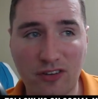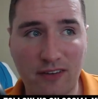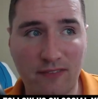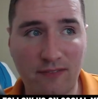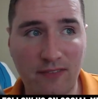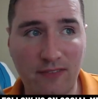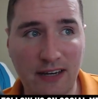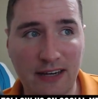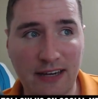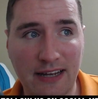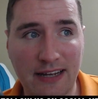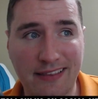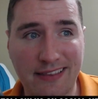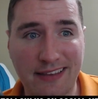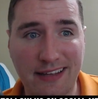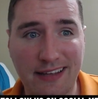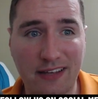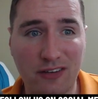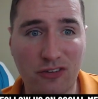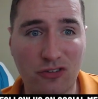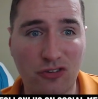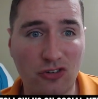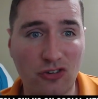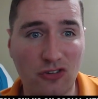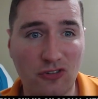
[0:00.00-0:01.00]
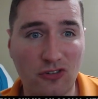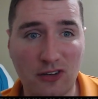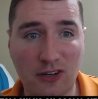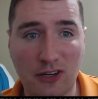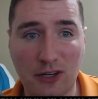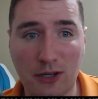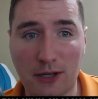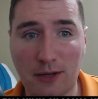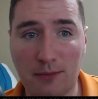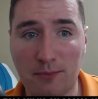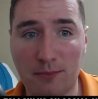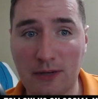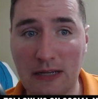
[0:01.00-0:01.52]
I mean, I think it's just going
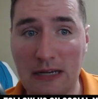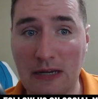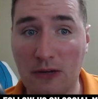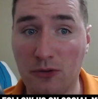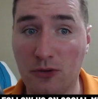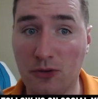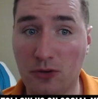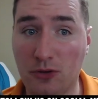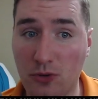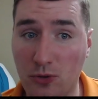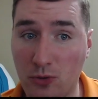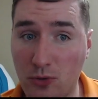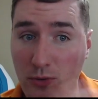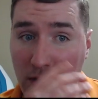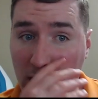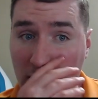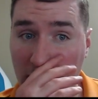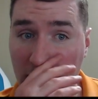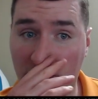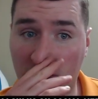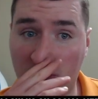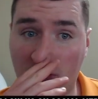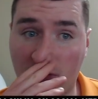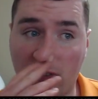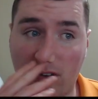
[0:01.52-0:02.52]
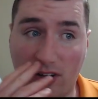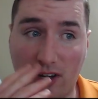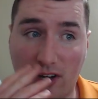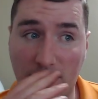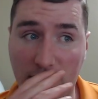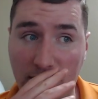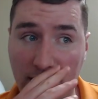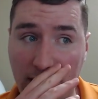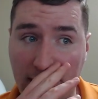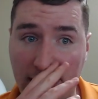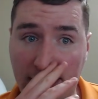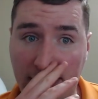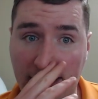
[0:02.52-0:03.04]
to come down to who has
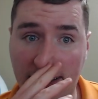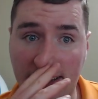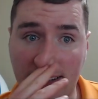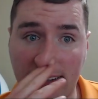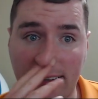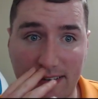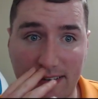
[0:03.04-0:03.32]
funding.